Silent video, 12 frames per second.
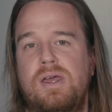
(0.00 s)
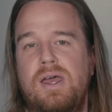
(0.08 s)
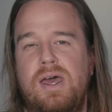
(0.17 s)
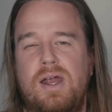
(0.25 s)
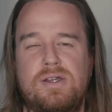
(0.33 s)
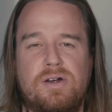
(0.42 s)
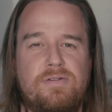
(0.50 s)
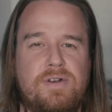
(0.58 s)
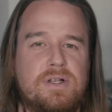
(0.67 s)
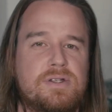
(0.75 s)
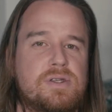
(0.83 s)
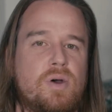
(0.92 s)
And I don't
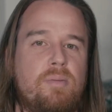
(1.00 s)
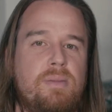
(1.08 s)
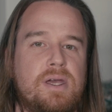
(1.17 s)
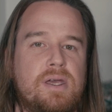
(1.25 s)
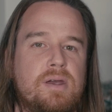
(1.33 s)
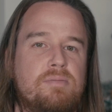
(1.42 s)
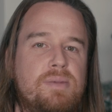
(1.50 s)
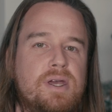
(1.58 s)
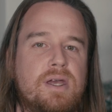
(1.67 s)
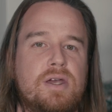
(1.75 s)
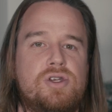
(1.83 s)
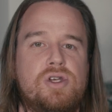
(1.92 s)
feel as though I'm making a big
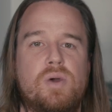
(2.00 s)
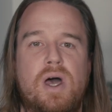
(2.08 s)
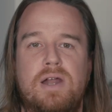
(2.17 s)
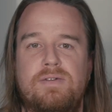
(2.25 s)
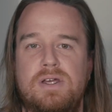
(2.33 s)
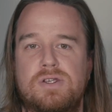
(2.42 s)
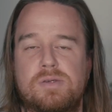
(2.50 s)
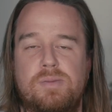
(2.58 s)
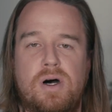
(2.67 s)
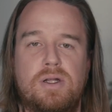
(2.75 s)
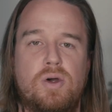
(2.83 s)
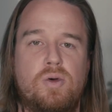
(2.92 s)
issue out of a
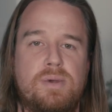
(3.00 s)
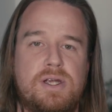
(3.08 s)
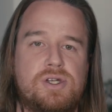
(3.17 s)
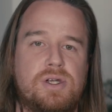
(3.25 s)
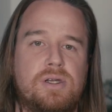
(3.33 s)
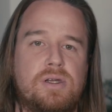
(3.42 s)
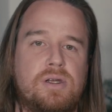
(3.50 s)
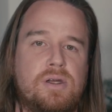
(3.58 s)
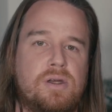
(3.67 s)
small omission.